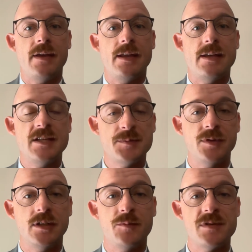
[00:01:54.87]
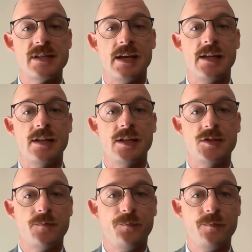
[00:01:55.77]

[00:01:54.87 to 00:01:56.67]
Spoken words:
that his belief was that it